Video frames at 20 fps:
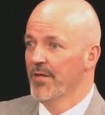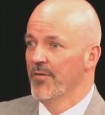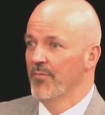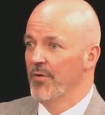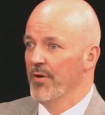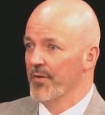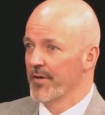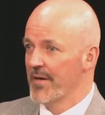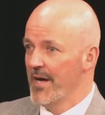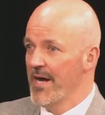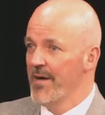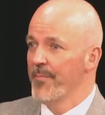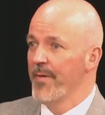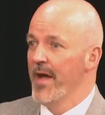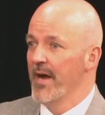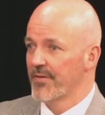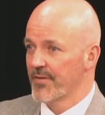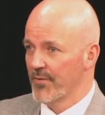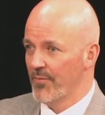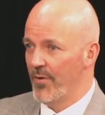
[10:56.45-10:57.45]
Well, the
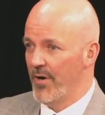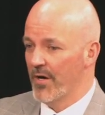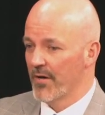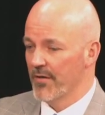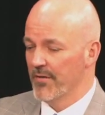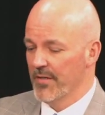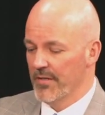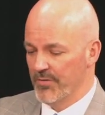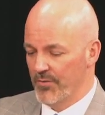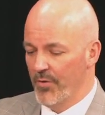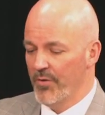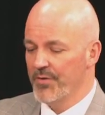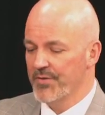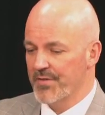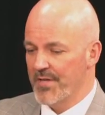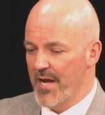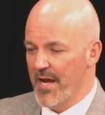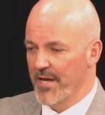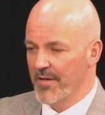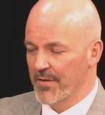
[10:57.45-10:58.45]
compacts that, walk, that Doyle
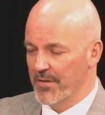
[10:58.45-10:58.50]
signed